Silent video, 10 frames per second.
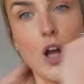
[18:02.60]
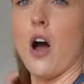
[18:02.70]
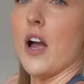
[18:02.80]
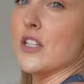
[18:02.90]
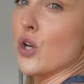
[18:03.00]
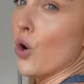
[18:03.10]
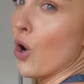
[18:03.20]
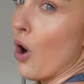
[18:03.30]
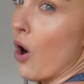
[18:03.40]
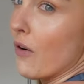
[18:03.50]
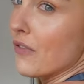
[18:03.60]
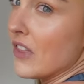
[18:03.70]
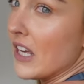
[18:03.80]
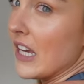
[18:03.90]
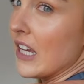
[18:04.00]
I tuck off
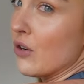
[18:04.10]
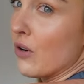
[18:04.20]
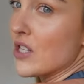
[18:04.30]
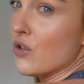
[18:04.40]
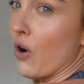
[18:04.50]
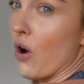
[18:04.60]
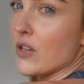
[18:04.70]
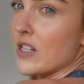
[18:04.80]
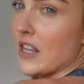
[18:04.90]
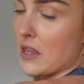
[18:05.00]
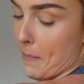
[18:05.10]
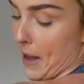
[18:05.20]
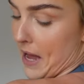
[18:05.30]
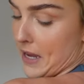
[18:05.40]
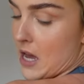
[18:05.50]
the crisscross at the
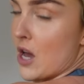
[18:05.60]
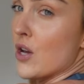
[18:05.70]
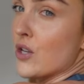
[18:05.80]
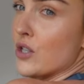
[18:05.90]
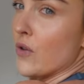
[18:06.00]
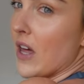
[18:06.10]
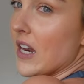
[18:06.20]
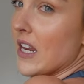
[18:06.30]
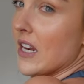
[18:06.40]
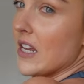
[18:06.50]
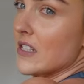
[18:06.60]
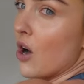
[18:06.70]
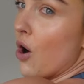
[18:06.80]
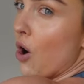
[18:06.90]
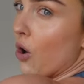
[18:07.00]
back so that it is
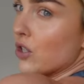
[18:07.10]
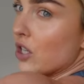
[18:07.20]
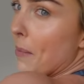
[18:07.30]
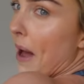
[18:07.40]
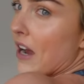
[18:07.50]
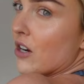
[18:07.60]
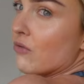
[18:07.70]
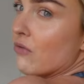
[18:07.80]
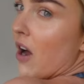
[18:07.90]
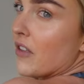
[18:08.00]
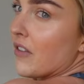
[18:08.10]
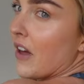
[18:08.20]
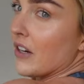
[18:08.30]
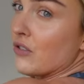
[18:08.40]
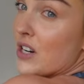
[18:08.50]
a halter back rather
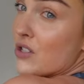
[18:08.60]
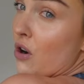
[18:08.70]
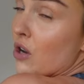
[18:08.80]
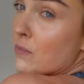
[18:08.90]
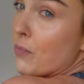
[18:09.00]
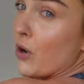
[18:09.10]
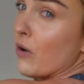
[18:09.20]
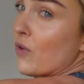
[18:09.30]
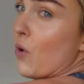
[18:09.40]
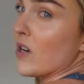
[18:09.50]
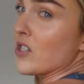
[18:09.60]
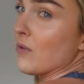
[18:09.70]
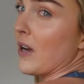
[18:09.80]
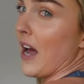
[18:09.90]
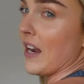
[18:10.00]
than crisscross. But of course
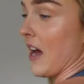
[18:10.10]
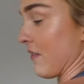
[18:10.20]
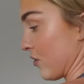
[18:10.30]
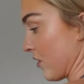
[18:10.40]
you can have it